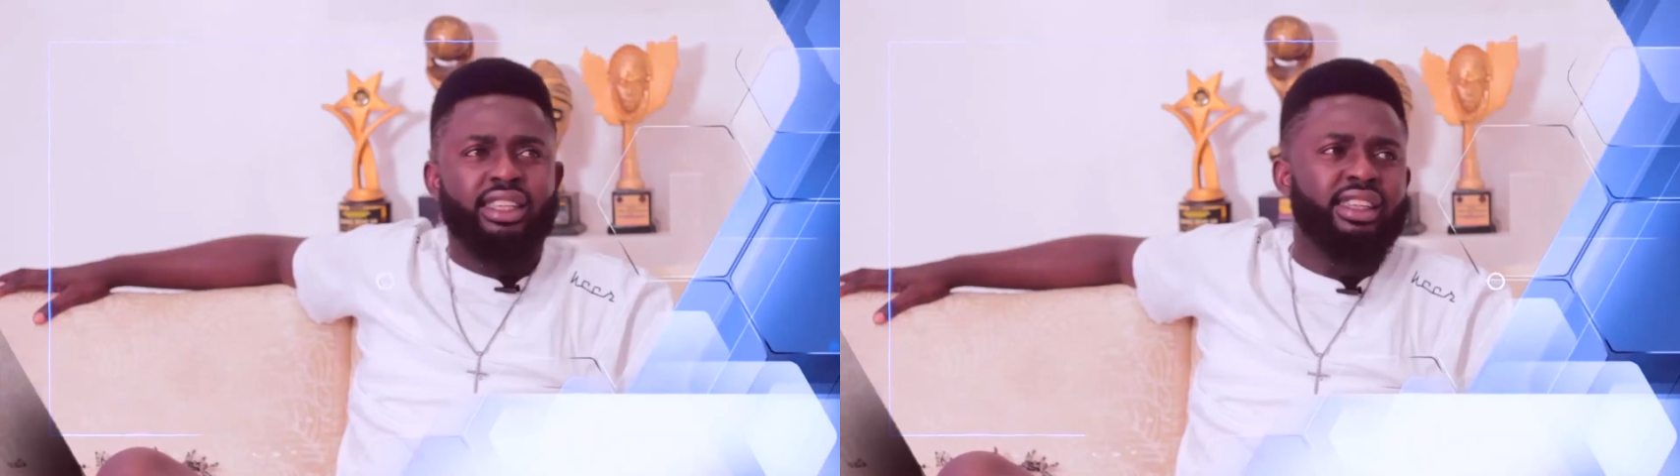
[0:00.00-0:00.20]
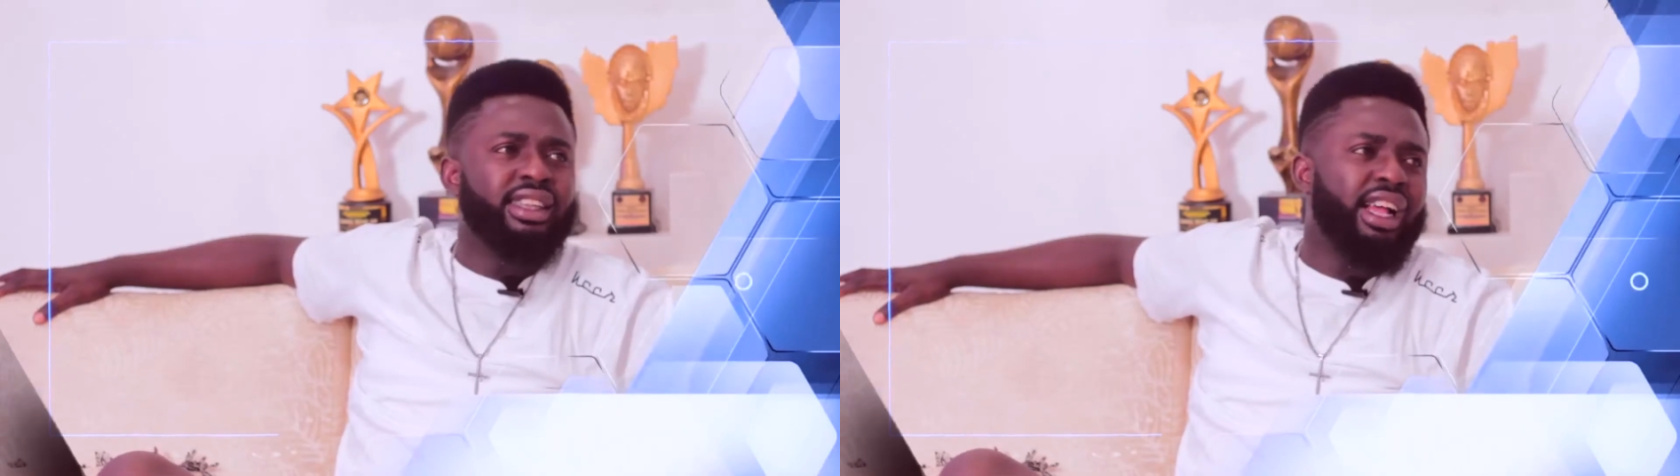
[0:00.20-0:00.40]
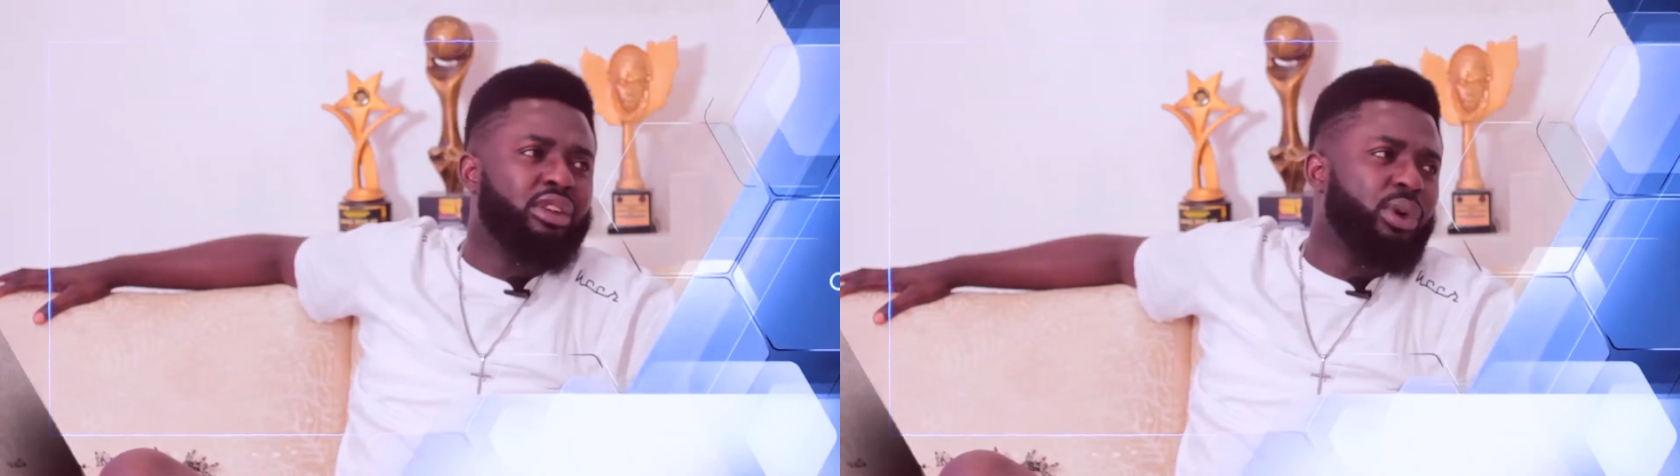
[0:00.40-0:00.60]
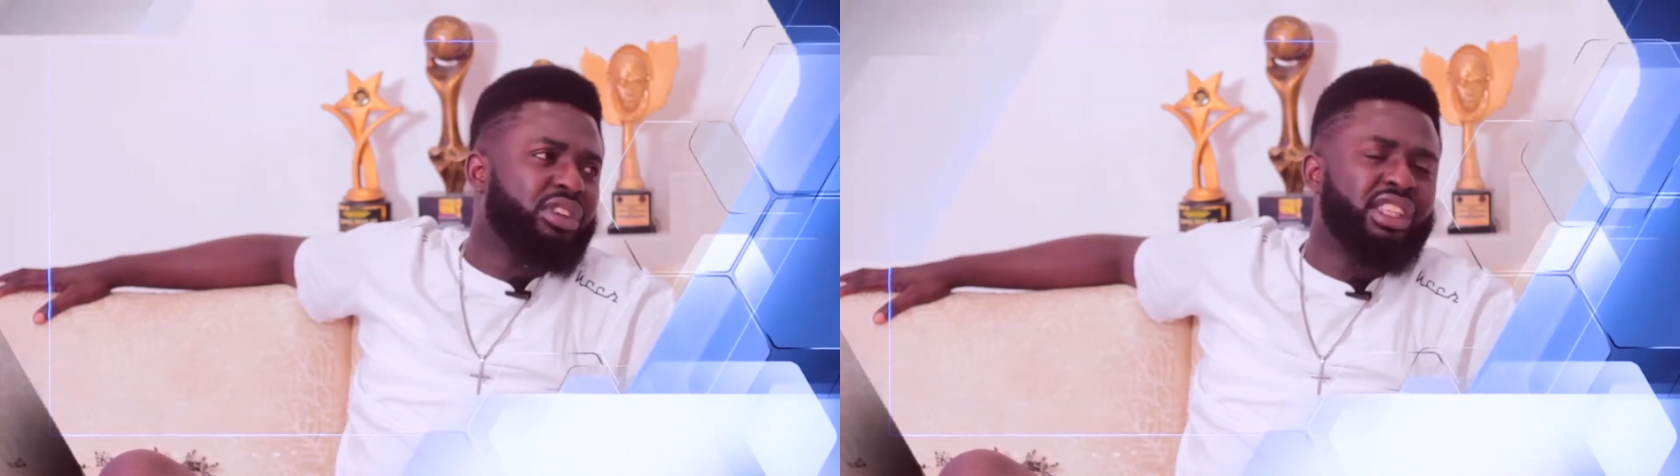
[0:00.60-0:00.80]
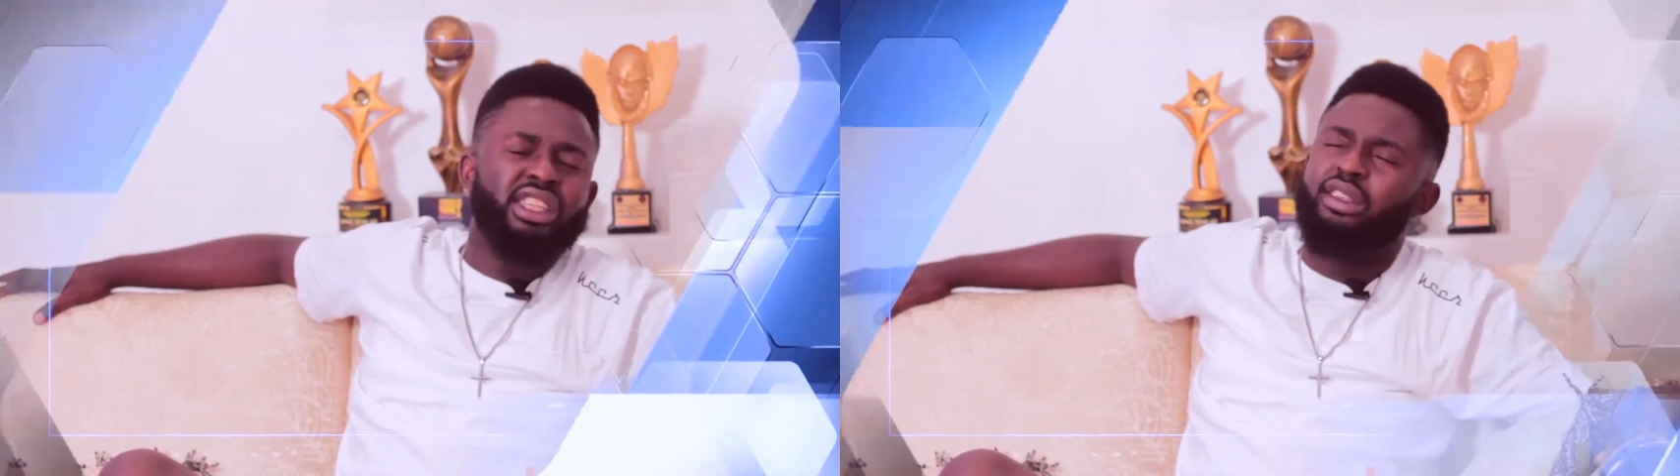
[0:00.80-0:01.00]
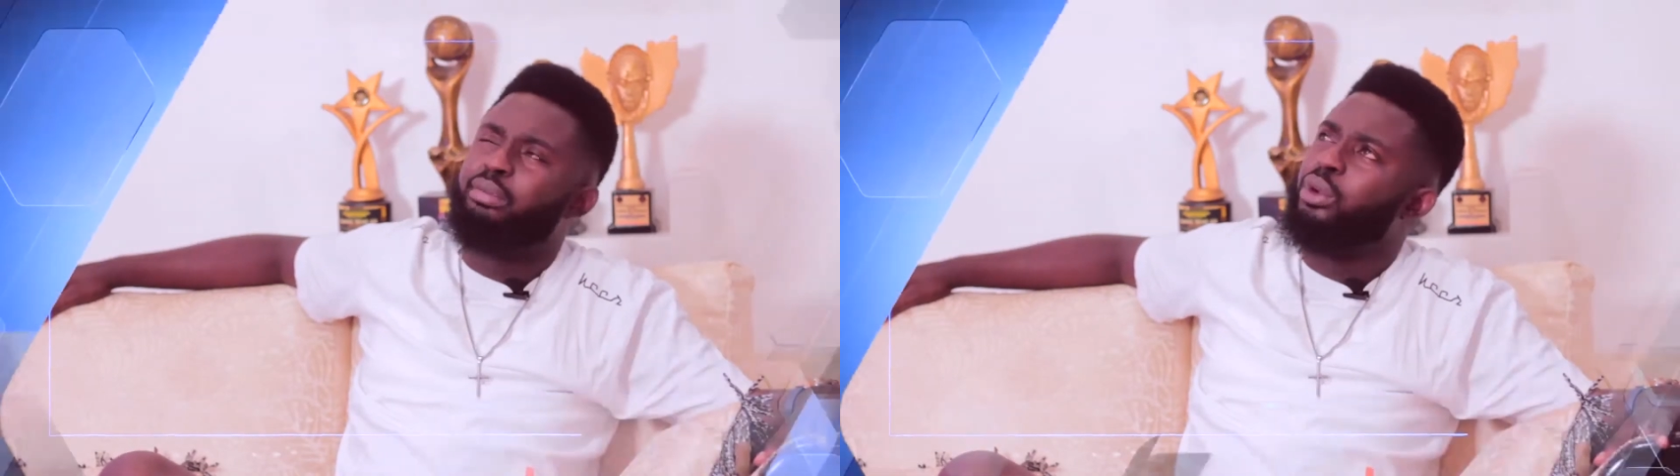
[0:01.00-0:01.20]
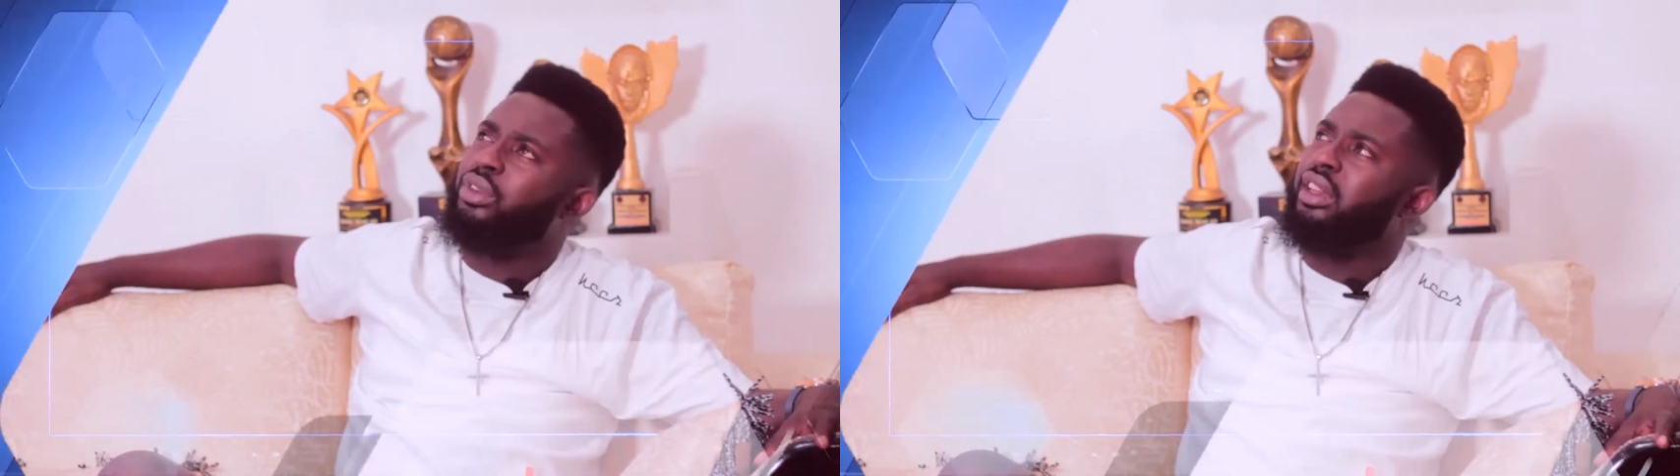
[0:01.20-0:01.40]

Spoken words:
I think that's what she needs most